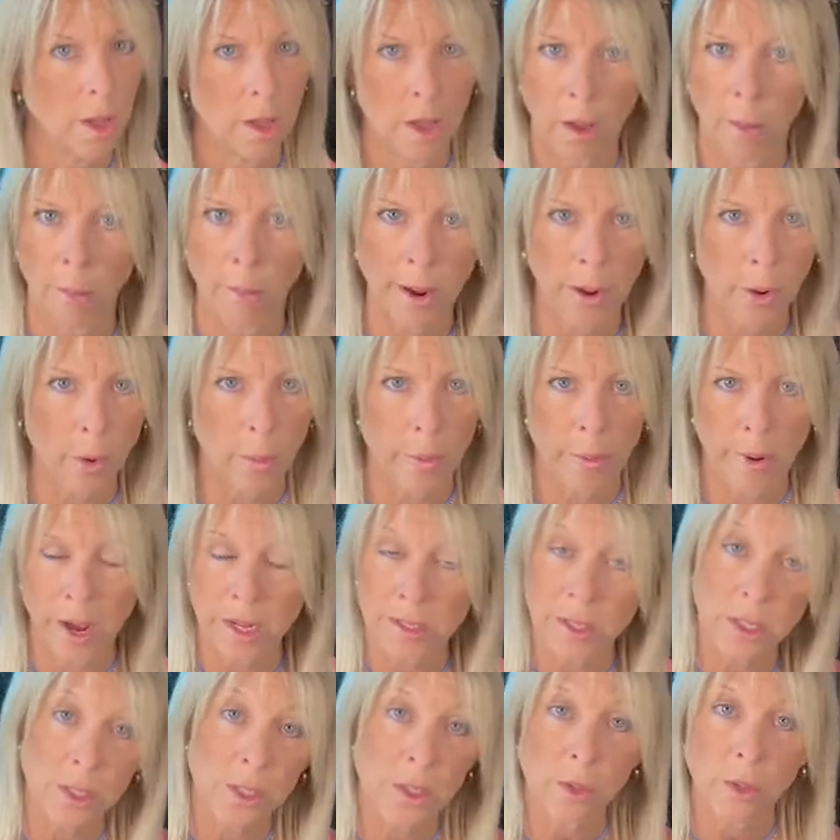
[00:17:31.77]
A
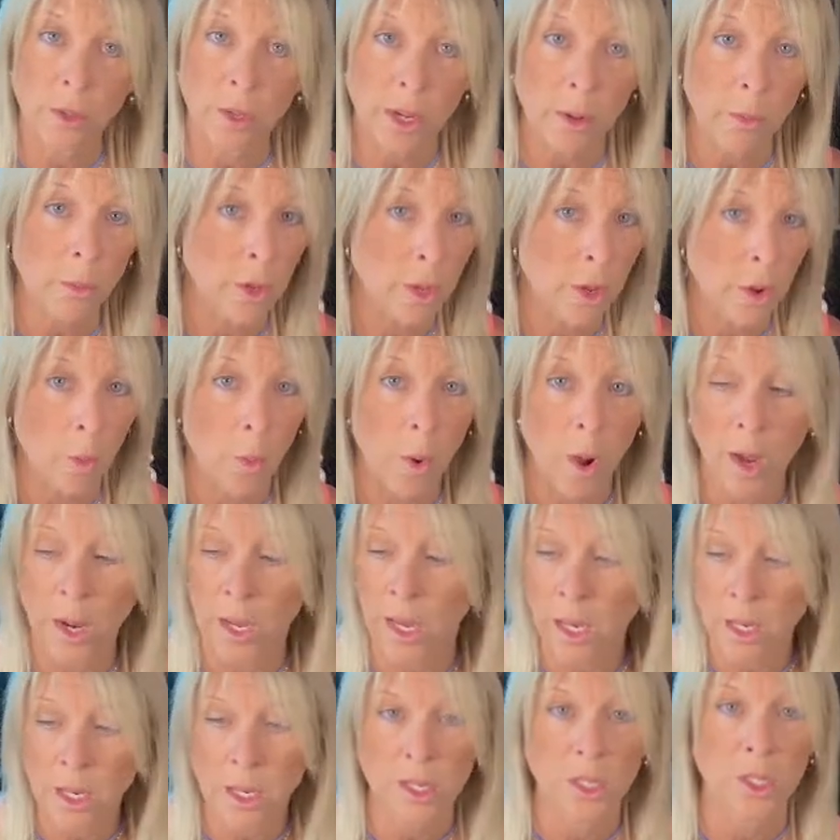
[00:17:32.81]
microprocessor knee, when you're
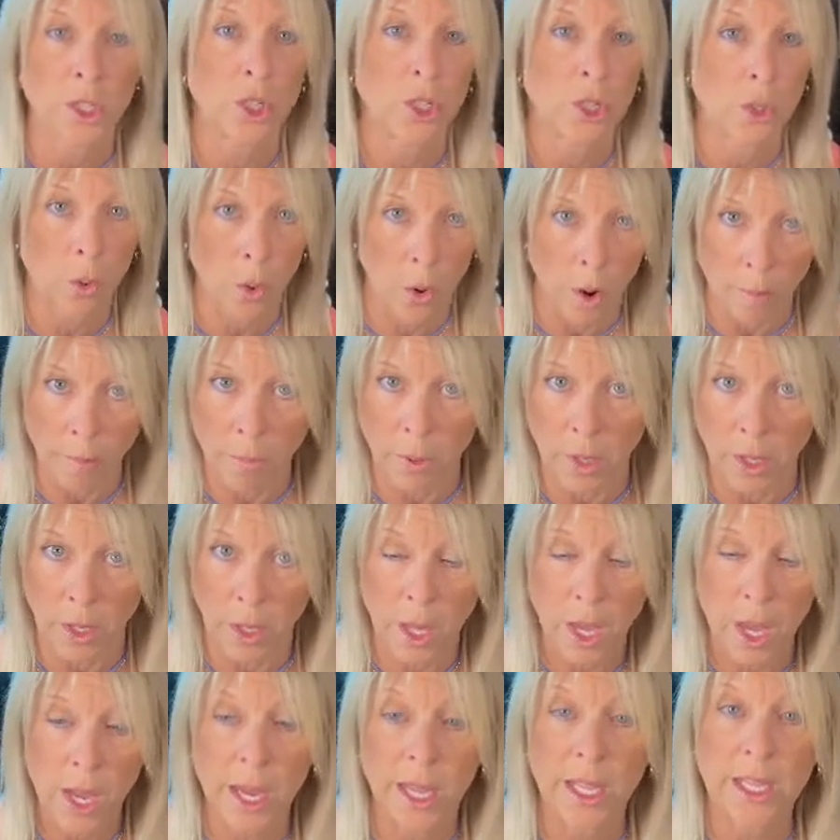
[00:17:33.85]
walking, doesn't just crumple.
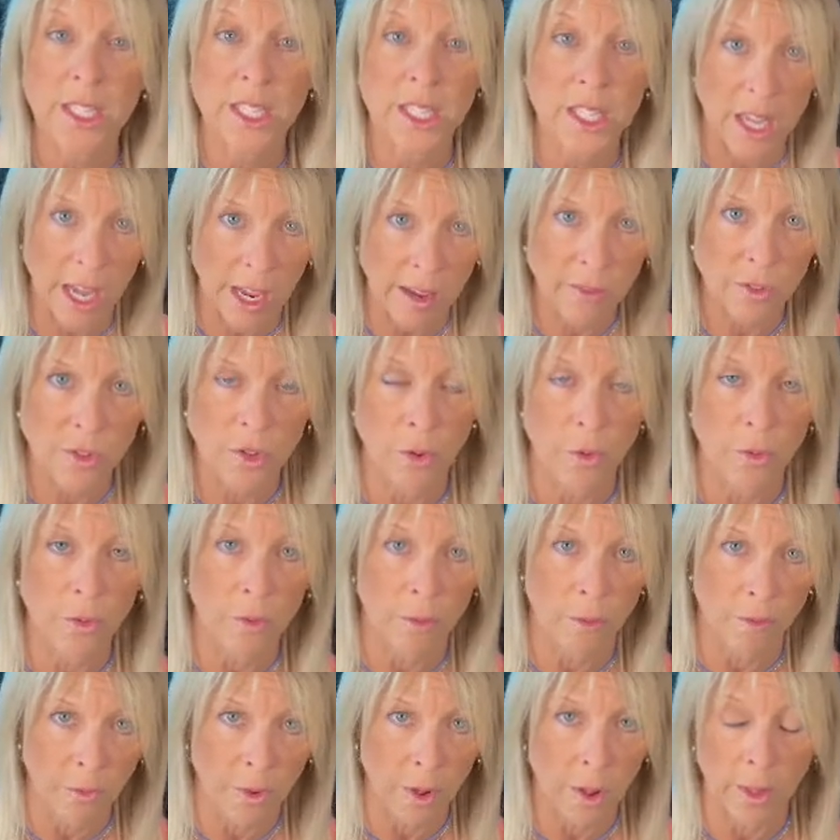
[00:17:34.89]
It saves you
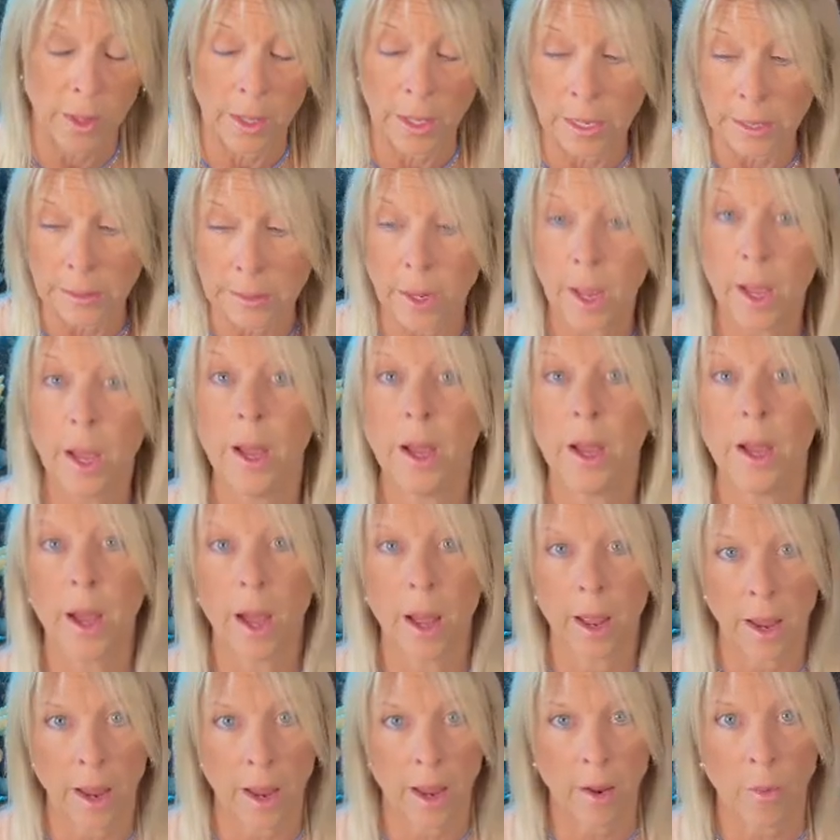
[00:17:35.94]
from falling.
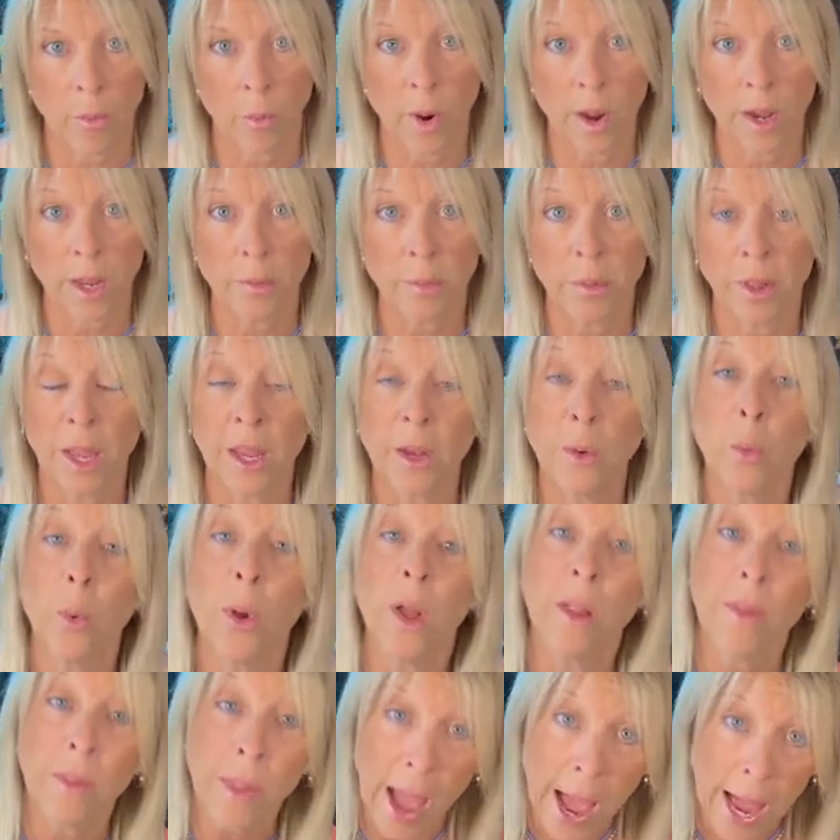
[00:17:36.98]
A running blade
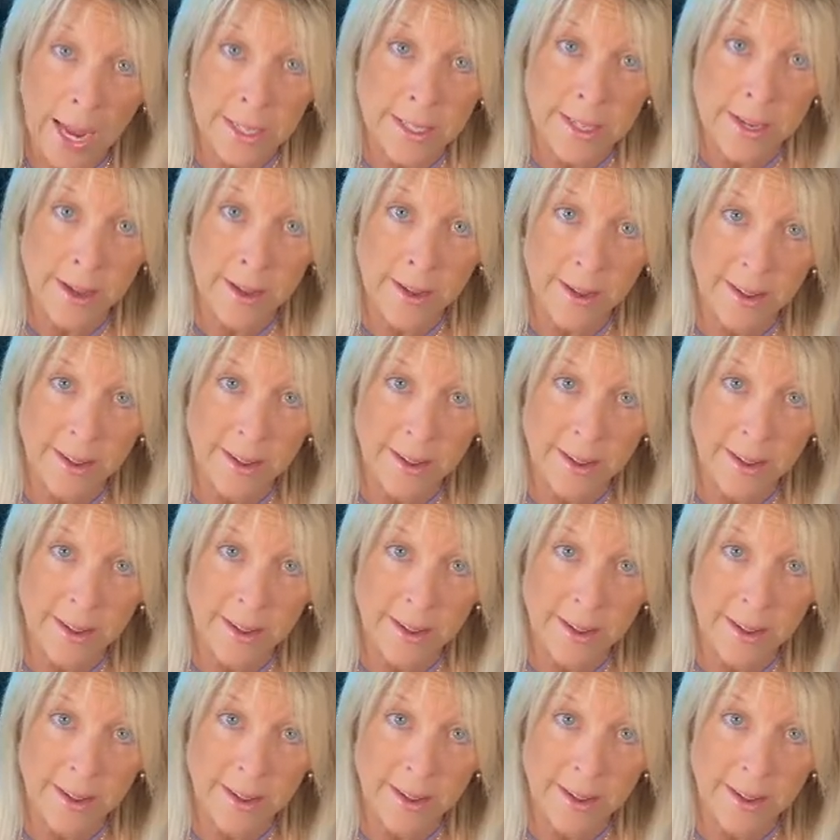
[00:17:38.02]
will not.